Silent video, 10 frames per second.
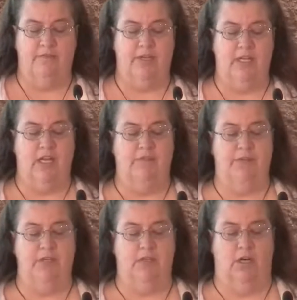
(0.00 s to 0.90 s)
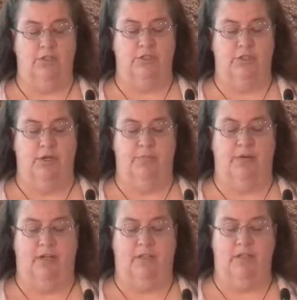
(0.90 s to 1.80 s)
an even larger number
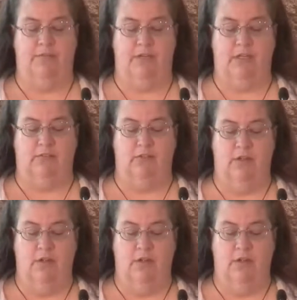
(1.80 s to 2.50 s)
of activities